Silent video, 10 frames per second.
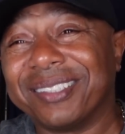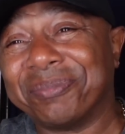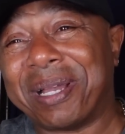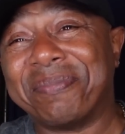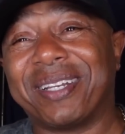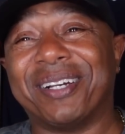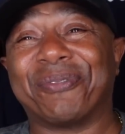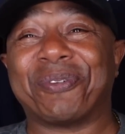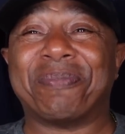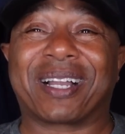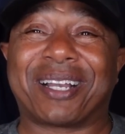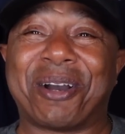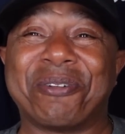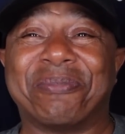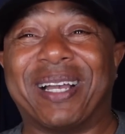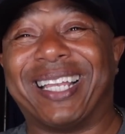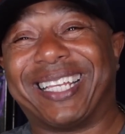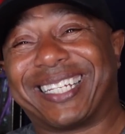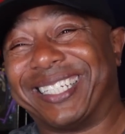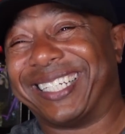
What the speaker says: might be good for my cold, man.